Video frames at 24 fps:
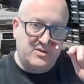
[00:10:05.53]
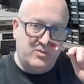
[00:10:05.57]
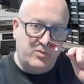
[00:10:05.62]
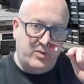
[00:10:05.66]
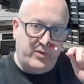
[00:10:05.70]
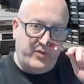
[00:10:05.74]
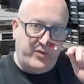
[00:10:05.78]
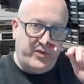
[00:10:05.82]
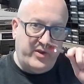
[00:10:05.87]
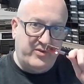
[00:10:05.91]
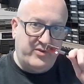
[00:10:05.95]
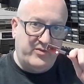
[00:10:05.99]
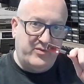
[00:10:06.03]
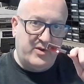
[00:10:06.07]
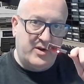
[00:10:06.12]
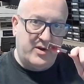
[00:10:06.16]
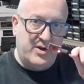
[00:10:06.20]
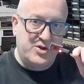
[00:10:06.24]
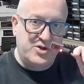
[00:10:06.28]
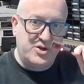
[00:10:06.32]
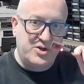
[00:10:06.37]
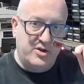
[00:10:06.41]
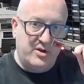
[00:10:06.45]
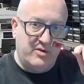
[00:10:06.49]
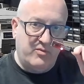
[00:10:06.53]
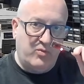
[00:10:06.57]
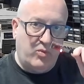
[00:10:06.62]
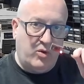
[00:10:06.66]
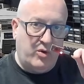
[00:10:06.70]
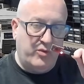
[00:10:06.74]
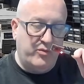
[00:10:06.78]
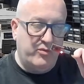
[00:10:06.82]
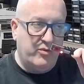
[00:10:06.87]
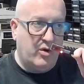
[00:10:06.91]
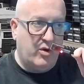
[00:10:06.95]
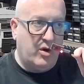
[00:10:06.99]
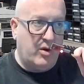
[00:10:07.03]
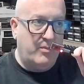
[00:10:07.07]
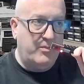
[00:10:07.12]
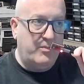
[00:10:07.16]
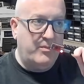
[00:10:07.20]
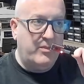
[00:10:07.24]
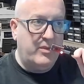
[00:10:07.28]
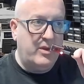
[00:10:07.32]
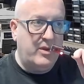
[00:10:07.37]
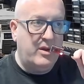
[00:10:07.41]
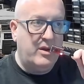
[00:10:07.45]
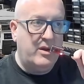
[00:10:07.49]
with this version of OneROM,
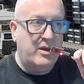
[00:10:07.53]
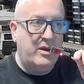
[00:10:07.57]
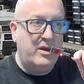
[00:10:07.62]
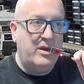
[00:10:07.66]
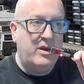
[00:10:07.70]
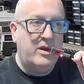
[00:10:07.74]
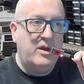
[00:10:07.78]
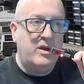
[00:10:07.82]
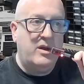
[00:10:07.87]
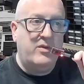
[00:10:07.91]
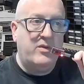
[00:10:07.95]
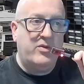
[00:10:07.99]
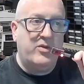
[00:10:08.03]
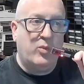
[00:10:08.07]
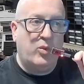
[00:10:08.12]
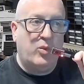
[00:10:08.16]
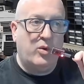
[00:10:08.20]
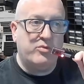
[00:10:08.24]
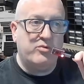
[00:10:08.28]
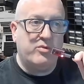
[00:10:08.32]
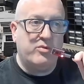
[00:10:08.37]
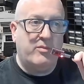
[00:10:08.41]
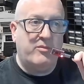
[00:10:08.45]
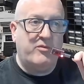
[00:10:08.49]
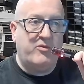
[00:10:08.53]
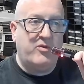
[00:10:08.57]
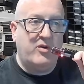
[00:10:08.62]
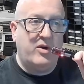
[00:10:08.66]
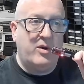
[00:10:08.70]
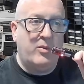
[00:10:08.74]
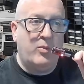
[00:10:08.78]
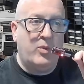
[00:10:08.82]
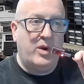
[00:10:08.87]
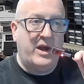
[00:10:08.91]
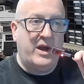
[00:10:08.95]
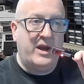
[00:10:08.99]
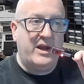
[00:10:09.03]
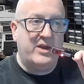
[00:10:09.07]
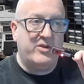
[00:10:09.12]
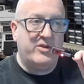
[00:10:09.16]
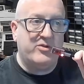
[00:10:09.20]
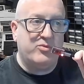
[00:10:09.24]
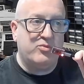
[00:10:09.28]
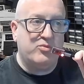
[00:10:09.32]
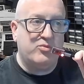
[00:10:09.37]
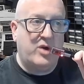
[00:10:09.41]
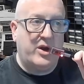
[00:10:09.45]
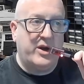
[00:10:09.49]
the OneROM firmware
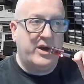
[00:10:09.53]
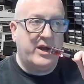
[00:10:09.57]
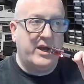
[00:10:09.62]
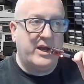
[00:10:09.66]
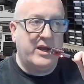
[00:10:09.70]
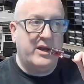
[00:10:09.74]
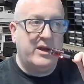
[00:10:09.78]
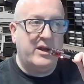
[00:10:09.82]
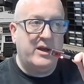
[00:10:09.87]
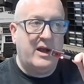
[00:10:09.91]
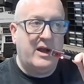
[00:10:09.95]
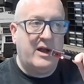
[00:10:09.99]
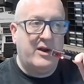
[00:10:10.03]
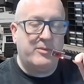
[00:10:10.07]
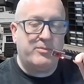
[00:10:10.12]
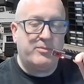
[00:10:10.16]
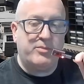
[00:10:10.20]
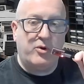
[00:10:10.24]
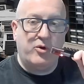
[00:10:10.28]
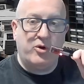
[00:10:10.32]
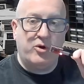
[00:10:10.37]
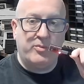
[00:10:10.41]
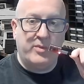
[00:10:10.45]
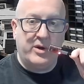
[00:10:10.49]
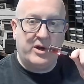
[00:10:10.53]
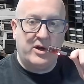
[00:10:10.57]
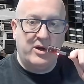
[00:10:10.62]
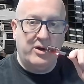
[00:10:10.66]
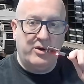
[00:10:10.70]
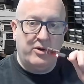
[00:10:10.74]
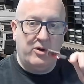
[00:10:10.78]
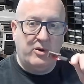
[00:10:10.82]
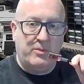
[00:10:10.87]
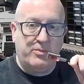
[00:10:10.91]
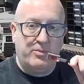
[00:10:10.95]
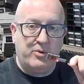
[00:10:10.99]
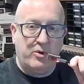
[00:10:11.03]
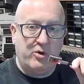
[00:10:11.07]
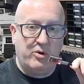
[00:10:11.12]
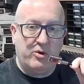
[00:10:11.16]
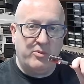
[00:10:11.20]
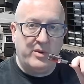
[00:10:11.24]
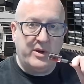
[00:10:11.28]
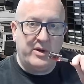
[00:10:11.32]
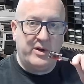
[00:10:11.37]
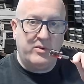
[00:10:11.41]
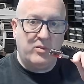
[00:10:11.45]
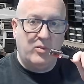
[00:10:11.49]
is running and the programmer cannot
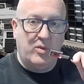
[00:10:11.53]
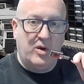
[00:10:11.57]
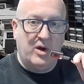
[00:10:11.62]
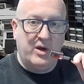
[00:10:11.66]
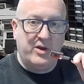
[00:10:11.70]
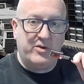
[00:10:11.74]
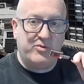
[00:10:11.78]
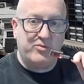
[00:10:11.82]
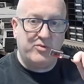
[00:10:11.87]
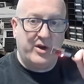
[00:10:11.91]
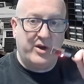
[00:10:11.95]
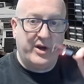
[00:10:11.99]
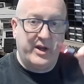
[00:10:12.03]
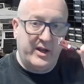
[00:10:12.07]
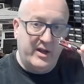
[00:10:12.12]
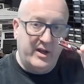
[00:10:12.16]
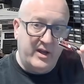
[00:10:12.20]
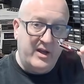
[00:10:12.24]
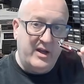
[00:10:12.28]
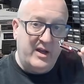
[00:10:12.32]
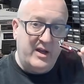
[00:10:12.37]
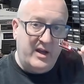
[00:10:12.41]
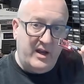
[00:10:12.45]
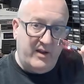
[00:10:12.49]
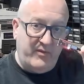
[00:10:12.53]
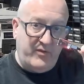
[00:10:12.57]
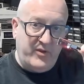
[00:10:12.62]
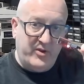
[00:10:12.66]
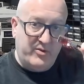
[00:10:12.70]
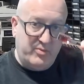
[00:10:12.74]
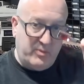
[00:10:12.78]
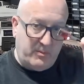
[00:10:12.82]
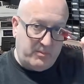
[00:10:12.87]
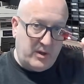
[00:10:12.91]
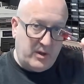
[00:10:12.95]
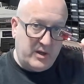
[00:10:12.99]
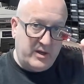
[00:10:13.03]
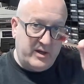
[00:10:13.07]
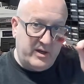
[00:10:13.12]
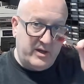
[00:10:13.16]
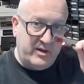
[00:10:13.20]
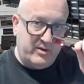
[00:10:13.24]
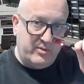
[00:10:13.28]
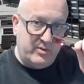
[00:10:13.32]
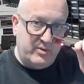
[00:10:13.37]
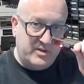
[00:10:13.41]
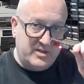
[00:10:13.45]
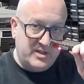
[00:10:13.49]
program it while it's running. If this were plugged
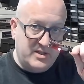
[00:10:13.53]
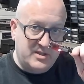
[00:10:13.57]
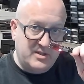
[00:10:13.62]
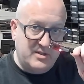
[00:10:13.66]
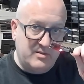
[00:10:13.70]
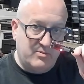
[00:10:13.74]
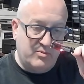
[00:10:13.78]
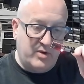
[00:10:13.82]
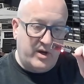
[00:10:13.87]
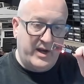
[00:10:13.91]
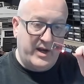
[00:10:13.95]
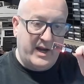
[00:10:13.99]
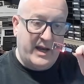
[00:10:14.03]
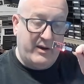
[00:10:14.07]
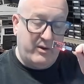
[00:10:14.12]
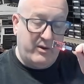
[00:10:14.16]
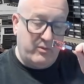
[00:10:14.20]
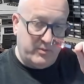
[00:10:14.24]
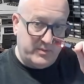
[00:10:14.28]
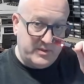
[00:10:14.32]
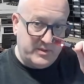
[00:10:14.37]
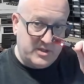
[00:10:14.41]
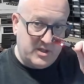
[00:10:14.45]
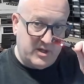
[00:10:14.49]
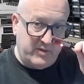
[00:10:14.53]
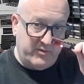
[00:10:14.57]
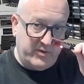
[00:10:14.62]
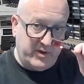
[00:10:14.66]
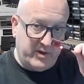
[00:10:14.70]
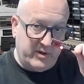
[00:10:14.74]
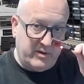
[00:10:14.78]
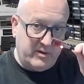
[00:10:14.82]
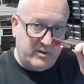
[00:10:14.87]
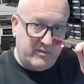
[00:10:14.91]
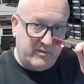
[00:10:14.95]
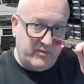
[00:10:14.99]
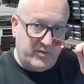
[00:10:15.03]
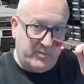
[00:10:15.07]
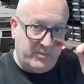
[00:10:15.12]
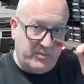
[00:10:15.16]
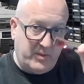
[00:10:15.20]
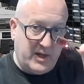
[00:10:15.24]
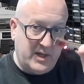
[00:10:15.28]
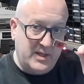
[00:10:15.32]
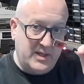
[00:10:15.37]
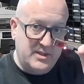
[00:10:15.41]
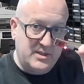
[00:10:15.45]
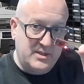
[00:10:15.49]
into a system right now, it would be serving the
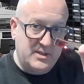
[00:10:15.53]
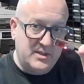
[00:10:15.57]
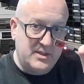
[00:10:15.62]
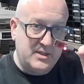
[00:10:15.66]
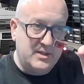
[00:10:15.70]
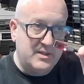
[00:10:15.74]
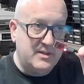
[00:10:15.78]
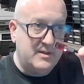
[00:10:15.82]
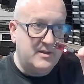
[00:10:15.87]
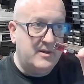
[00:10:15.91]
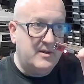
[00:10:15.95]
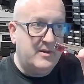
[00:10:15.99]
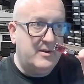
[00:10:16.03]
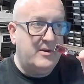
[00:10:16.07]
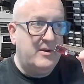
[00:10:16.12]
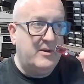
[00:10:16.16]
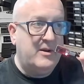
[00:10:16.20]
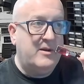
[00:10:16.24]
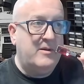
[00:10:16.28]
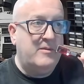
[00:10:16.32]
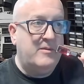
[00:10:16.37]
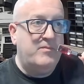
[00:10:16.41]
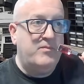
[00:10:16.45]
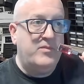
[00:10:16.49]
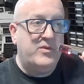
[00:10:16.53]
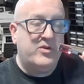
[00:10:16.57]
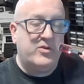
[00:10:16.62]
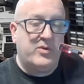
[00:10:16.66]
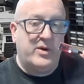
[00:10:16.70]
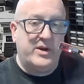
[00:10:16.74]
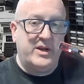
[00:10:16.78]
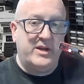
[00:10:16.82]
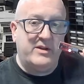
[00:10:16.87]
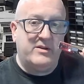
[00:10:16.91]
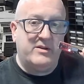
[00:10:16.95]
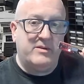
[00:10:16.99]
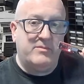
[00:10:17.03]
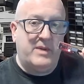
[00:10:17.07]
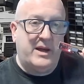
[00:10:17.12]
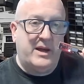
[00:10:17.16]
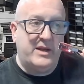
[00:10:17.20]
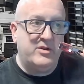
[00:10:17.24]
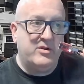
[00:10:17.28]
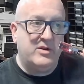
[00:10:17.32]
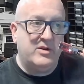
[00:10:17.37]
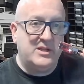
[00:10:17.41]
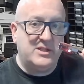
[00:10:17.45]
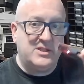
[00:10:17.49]
bytes. So I need to
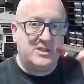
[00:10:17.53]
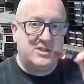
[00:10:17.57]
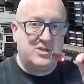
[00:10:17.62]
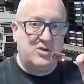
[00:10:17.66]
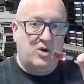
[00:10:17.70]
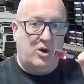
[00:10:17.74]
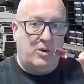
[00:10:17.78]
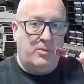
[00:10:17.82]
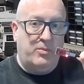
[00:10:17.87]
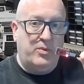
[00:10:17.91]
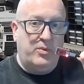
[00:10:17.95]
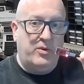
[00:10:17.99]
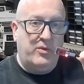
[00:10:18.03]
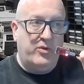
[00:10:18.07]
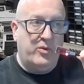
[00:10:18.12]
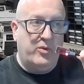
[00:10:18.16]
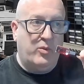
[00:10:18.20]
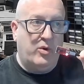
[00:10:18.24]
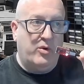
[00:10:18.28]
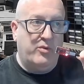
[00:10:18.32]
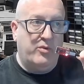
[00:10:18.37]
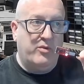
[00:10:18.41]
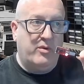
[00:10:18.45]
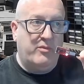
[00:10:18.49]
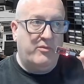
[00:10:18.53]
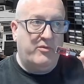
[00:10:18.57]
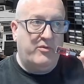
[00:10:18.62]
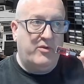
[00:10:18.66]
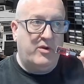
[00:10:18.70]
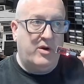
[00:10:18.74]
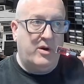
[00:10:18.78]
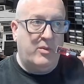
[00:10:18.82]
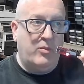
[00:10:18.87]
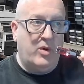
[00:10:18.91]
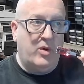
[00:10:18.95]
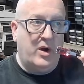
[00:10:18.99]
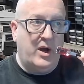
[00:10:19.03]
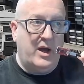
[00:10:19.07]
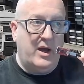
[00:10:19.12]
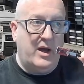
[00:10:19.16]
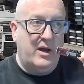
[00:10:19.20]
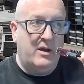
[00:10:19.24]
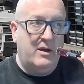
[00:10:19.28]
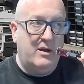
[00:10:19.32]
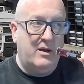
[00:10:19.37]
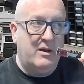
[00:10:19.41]
manually stop the OneROM firmware